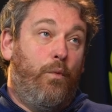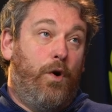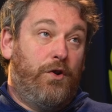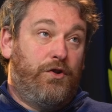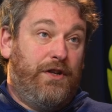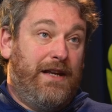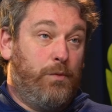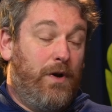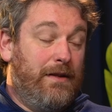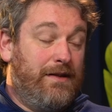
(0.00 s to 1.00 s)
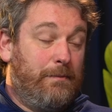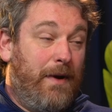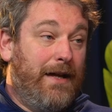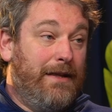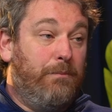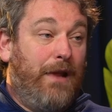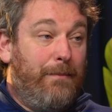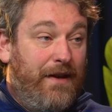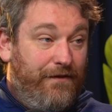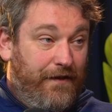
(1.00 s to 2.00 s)
watch is what inspired the
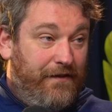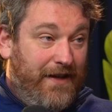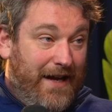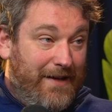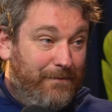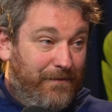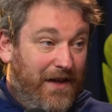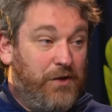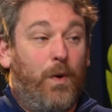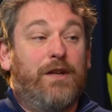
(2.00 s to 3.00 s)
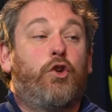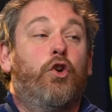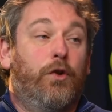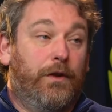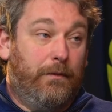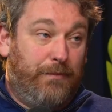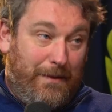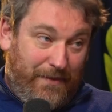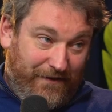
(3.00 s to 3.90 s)
Black Bay 58. That's why it's called Black Bay